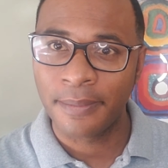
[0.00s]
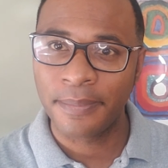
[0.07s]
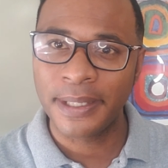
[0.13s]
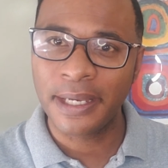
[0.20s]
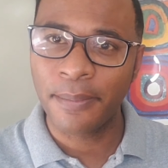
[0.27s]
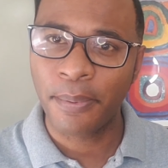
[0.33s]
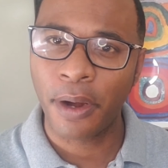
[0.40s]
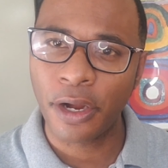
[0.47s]

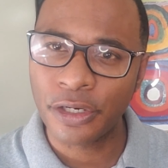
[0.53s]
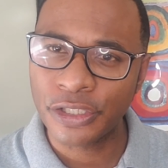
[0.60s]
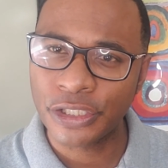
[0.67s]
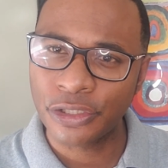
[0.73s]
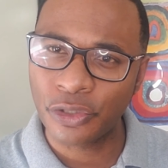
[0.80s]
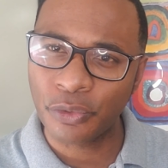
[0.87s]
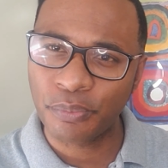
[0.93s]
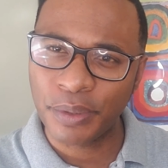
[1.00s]
Be a
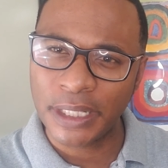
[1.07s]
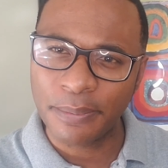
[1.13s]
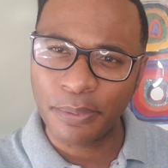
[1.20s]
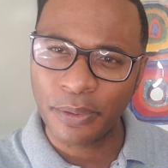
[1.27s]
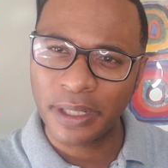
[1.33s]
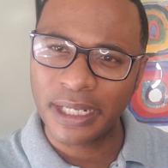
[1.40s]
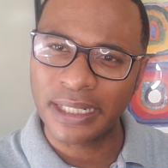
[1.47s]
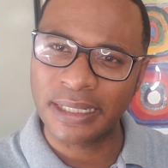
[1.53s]
person who
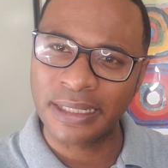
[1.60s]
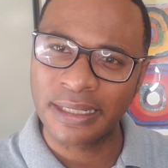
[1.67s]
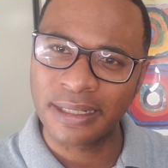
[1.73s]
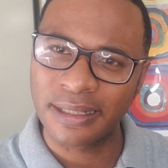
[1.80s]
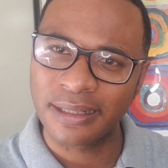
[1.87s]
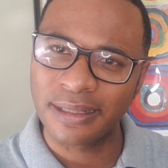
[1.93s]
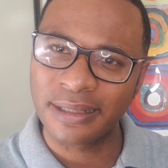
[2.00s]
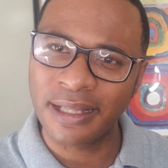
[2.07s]
people can
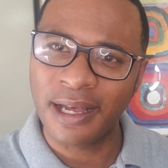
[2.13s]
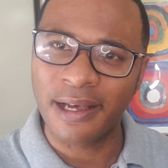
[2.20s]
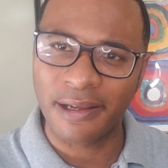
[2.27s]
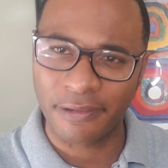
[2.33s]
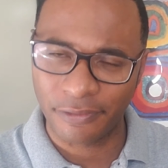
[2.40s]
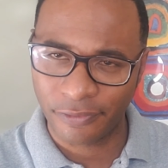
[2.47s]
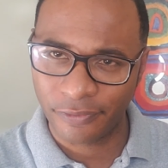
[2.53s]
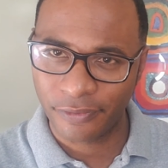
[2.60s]

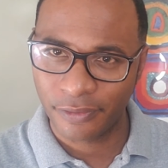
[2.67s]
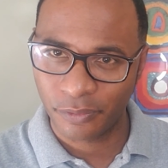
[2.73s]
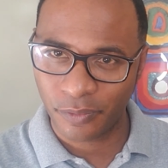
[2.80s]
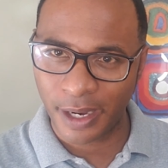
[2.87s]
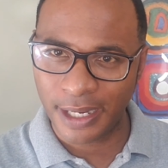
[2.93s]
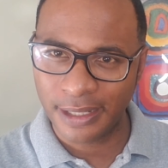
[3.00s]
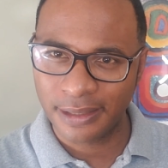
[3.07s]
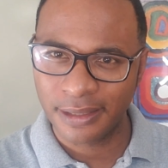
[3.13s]
love,
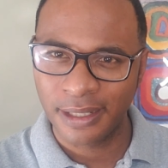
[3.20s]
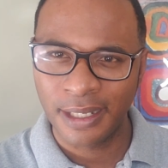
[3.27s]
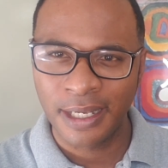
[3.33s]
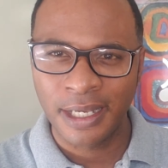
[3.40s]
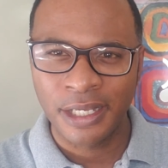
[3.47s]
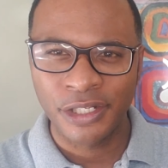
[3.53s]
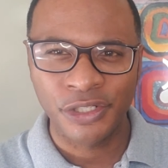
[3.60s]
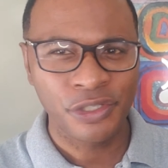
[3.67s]
right?
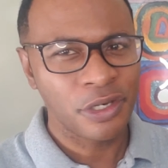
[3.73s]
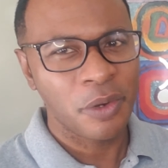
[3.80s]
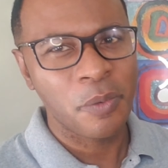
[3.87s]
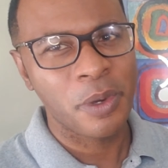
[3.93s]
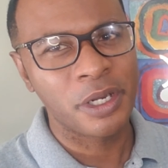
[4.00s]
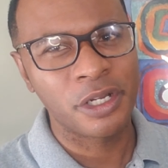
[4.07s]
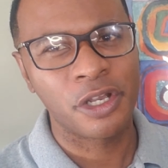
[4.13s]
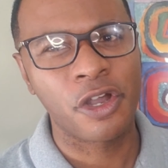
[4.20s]
You
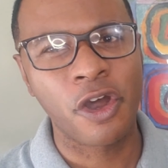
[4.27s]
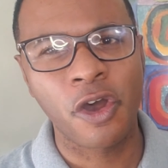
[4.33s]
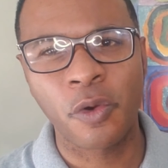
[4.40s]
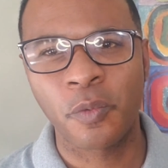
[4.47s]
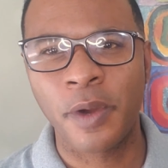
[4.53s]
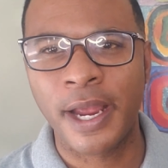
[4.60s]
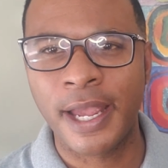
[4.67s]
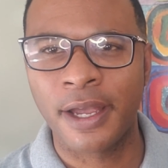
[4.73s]
don't want to
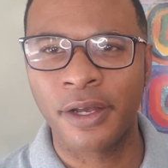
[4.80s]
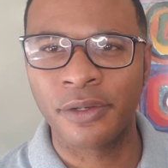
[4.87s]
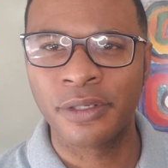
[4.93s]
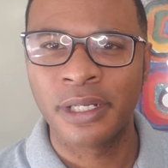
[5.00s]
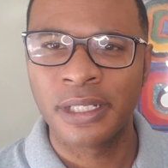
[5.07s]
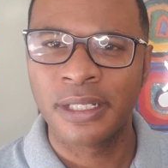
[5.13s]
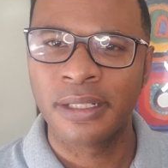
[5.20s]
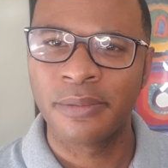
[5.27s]
go
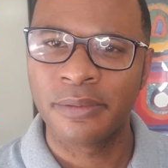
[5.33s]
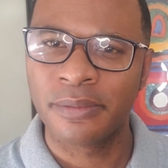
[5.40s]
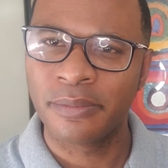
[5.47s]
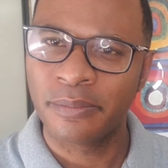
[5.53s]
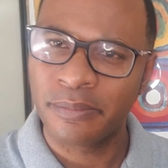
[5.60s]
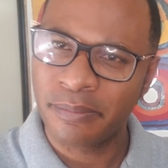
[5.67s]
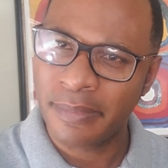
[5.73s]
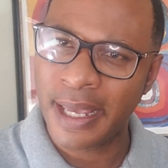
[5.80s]
around
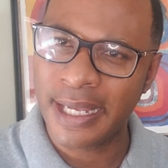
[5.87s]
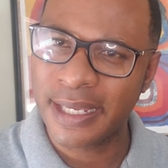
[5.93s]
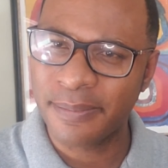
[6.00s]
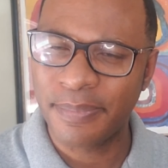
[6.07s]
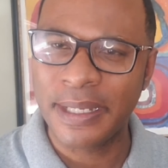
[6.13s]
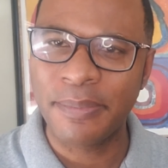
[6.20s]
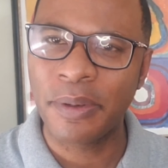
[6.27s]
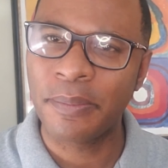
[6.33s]

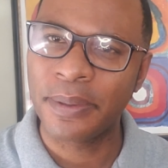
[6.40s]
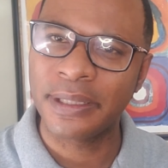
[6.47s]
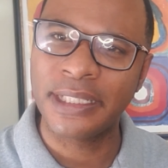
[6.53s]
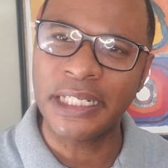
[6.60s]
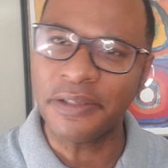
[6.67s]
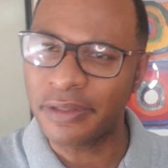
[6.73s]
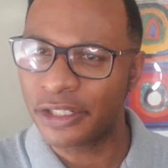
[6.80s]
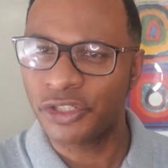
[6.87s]
making people
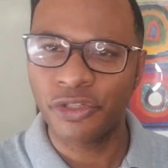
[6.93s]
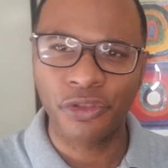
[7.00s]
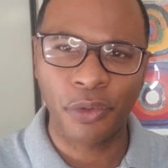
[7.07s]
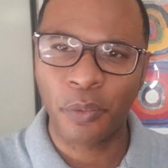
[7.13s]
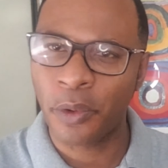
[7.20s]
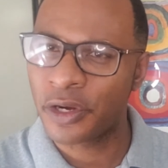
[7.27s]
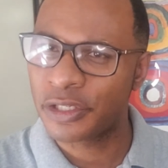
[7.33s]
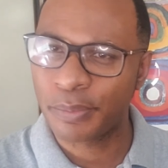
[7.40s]
believe that you're
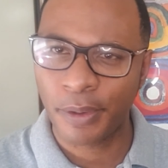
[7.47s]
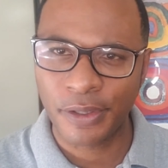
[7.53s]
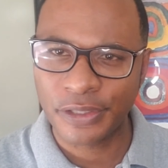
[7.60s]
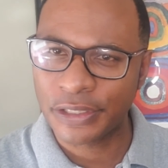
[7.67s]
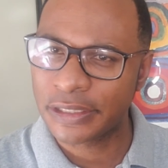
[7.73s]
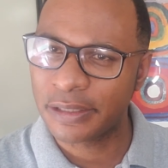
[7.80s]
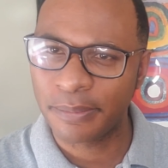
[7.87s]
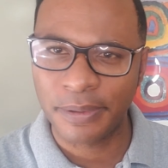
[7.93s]
the worst
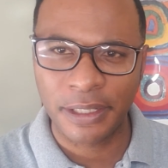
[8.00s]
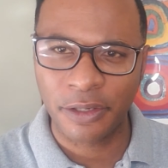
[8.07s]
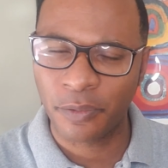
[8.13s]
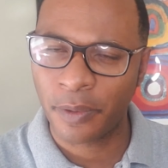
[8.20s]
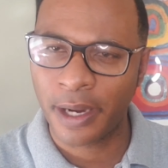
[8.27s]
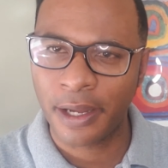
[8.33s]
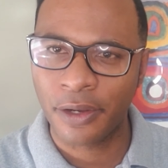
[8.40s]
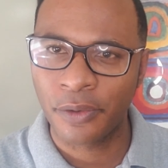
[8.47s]
person to be
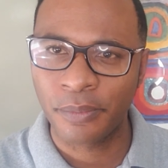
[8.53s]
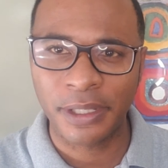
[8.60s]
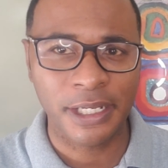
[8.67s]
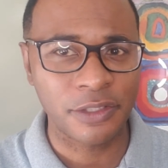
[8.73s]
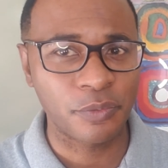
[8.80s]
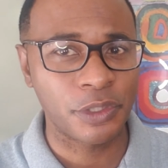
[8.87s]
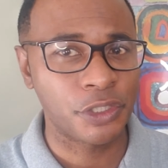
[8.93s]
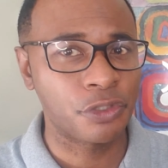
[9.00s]
around,
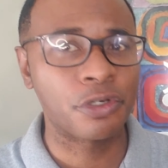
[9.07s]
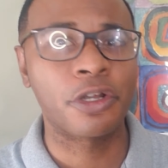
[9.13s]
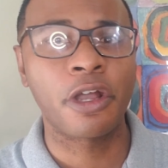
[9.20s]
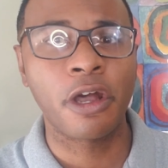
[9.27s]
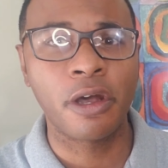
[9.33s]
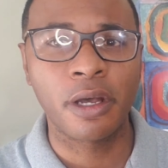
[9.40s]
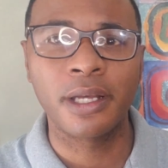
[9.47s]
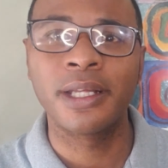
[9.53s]
because when you're
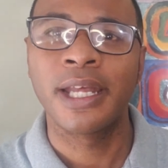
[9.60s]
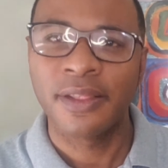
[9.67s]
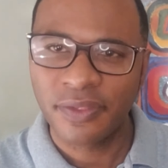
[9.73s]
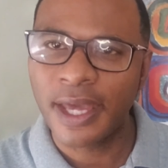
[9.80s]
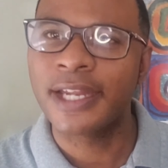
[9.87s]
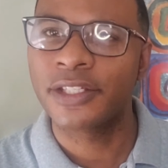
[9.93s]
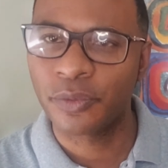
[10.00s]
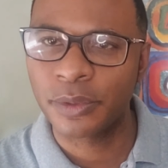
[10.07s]
gone,
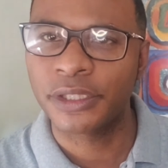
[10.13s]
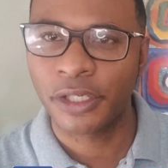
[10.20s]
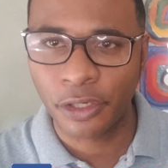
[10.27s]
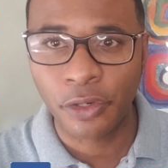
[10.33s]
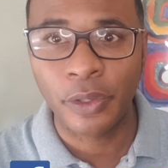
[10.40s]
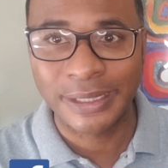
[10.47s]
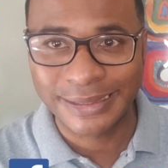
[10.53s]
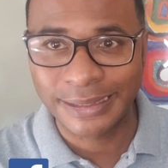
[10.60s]
that is what they're
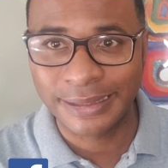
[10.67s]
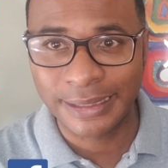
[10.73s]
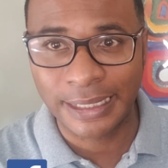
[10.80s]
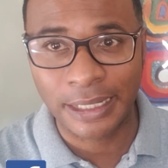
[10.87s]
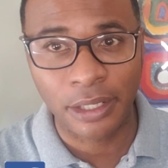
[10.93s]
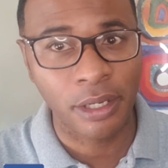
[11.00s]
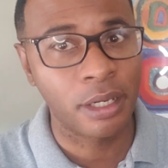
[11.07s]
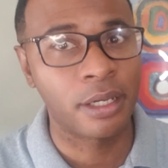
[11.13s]
going to
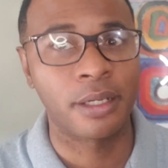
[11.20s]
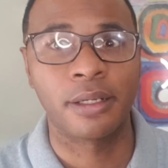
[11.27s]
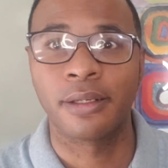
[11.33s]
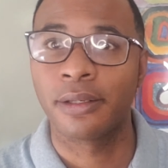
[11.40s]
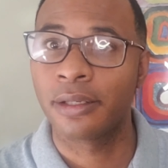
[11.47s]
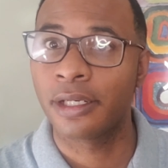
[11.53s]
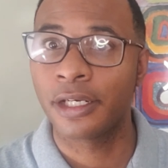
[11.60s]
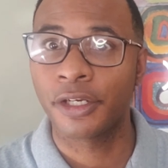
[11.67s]
think. Oh,
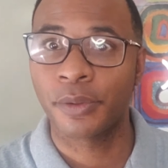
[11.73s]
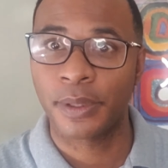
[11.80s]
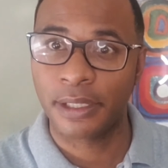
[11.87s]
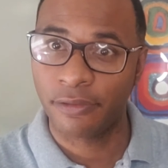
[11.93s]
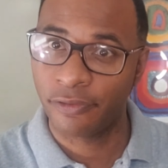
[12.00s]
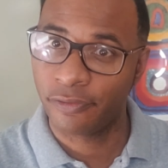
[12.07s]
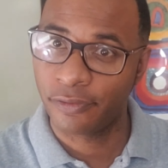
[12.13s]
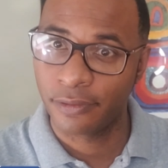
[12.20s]
good
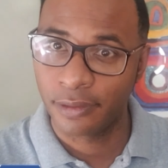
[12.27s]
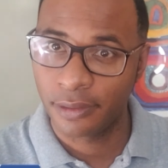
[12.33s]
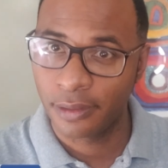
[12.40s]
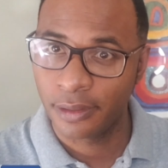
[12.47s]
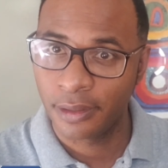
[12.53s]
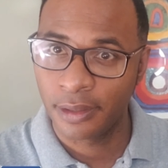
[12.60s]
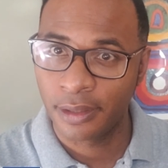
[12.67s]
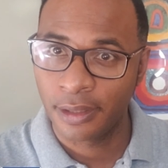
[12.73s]
grief,
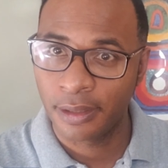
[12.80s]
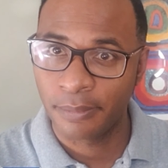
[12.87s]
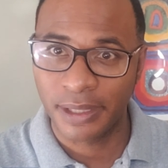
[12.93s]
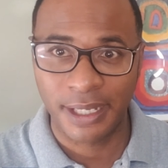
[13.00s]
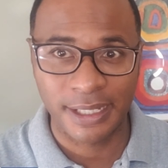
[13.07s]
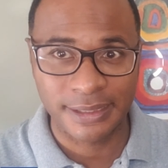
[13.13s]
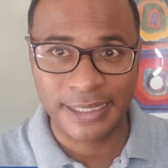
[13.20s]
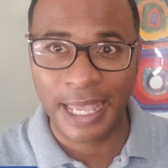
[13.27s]

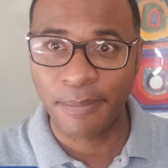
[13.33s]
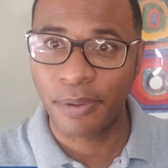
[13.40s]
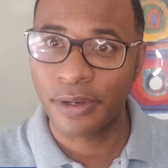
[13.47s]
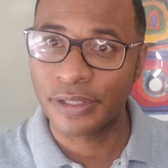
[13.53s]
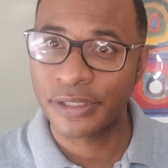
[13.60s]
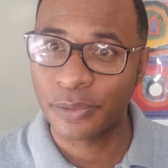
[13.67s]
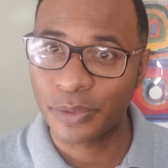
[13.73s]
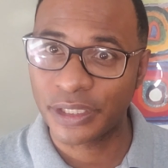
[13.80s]
because that
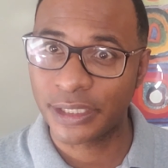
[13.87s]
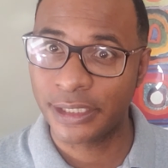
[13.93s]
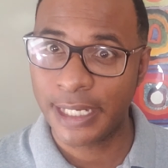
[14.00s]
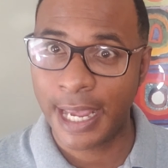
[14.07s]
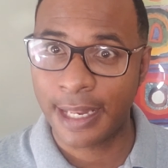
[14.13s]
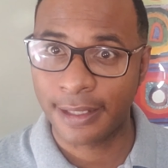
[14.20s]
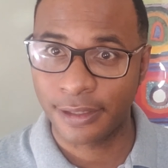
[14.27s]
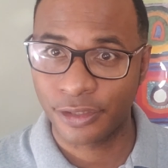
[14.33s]
person was a
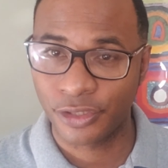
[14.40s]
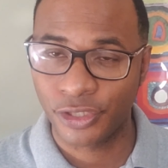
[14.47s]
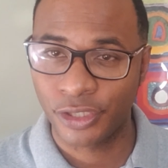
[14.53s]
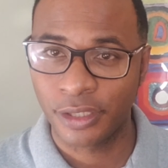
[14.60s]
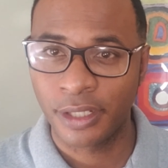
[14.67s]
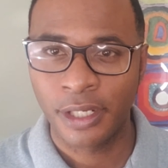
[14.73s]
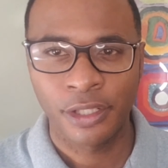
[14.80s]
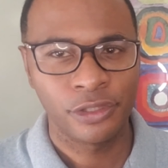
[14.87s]
challenge.
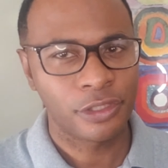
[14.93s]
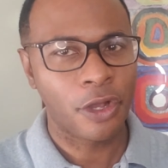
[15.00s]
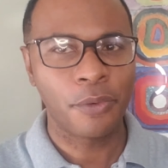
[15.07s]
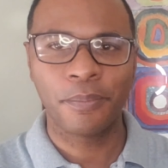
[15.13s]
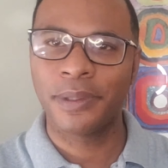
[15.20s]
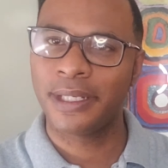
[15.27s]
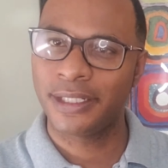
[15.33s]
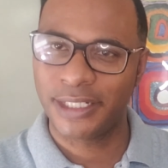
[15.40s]

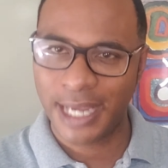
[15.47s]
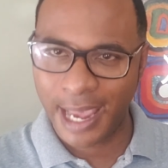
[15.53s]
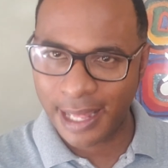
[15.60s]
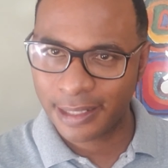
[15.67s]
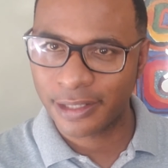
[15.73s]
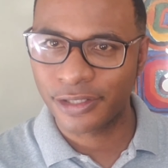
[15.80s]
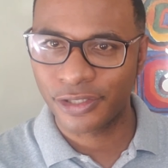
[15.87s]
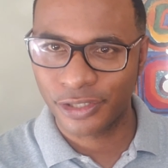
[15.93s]
Don't be a
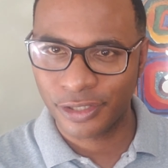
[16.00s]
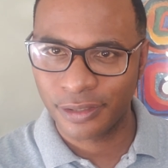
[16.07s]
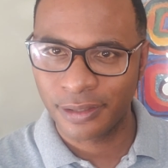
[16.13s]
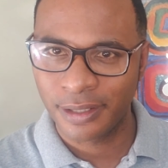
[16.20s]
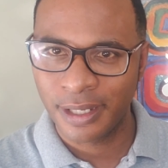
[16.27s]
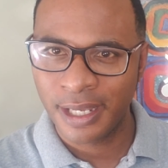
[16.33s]
challenge.